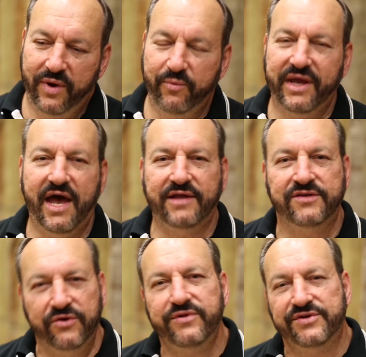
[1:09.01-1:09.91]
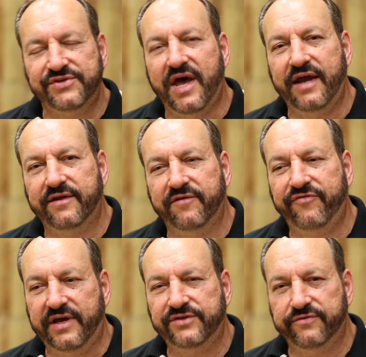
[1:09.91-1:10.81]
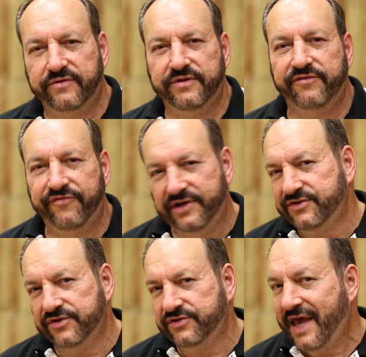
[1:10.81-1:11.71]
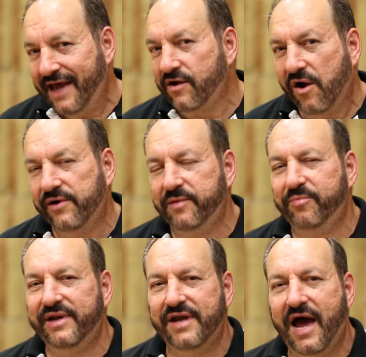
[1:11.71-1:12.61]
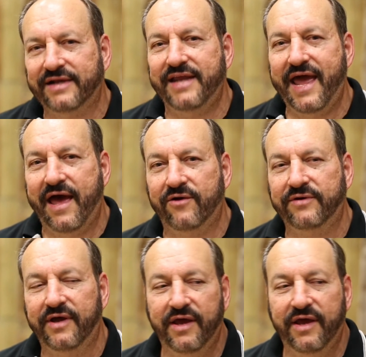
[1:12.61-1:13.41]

when we got to the site of the festival, the fences had already been knocked down.